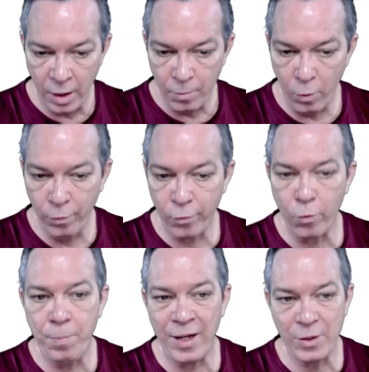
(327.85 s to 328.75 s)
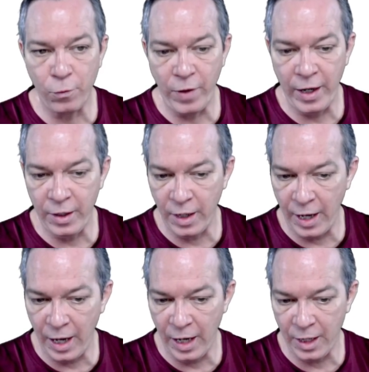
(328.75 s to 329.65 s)
moving through Pennsylvania
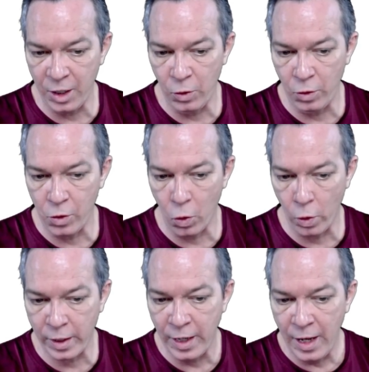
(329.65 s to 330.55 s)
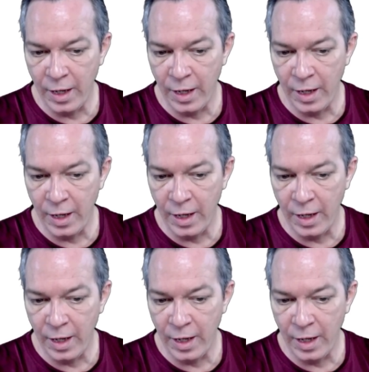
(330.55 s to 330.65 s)
and New York.